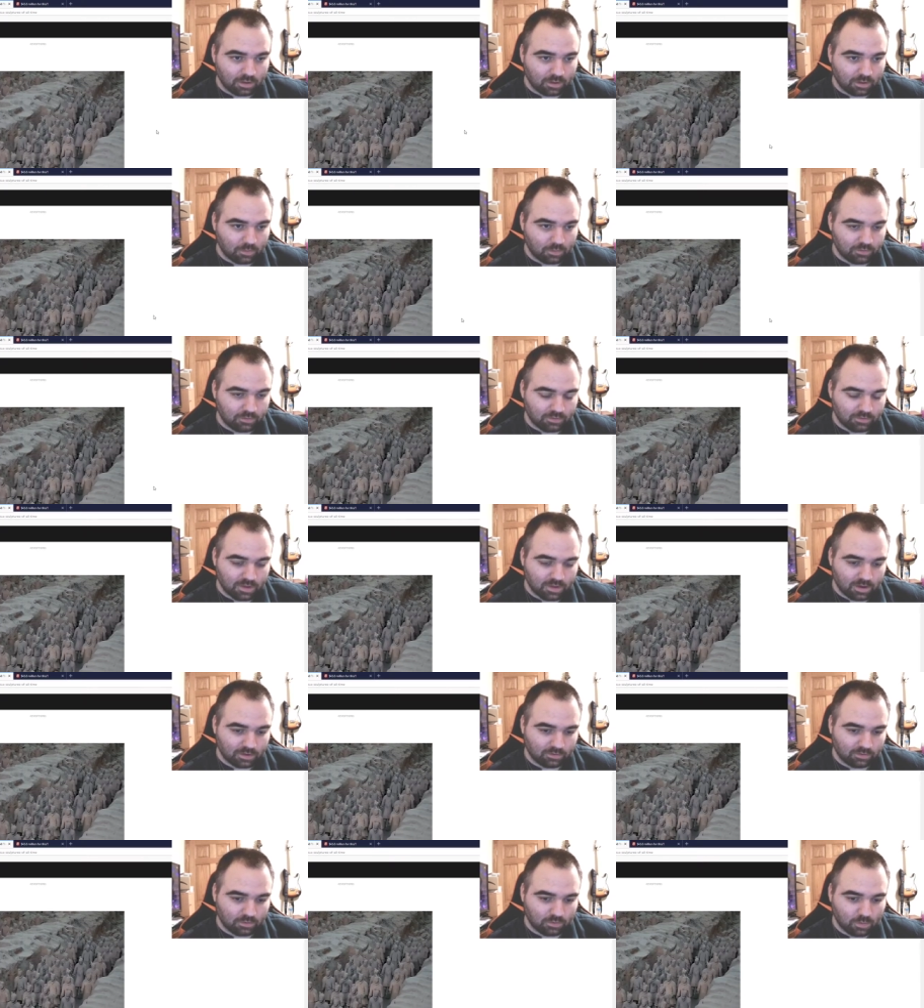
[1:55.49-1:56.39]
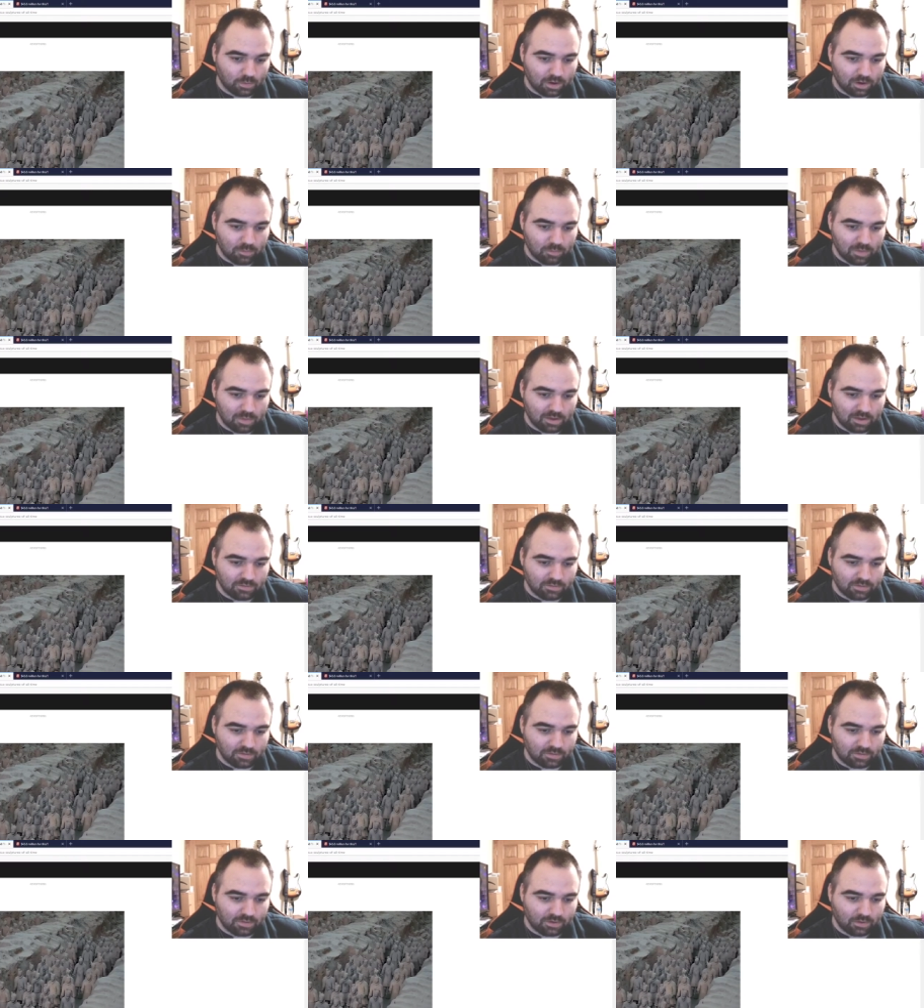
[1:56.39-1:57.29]
which is actually quite amazing
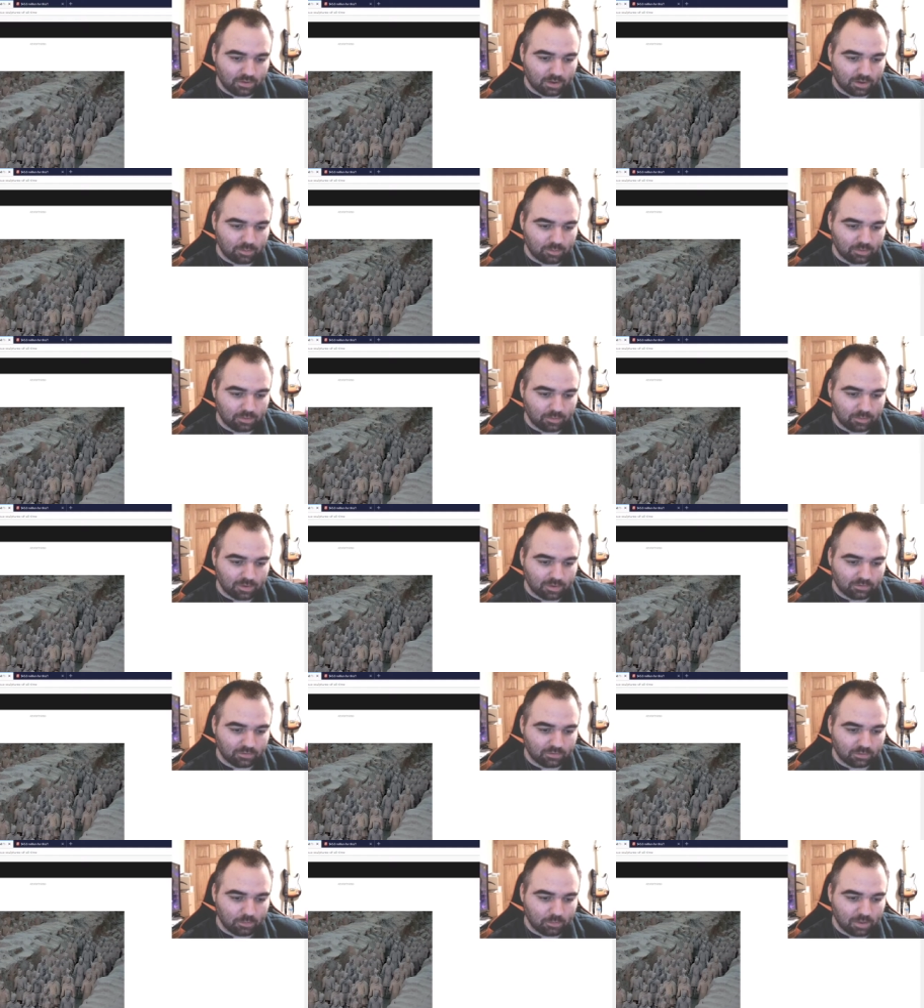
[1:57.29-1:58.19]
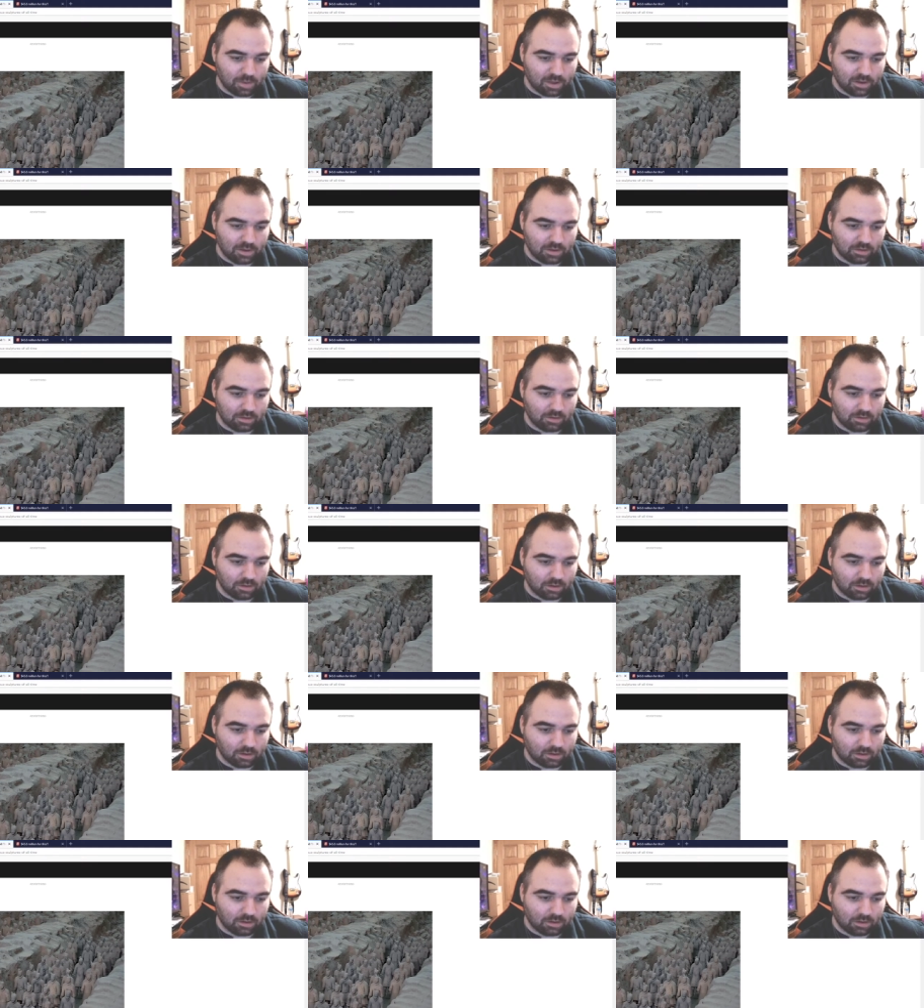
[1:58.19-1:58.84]
that they were able to make so many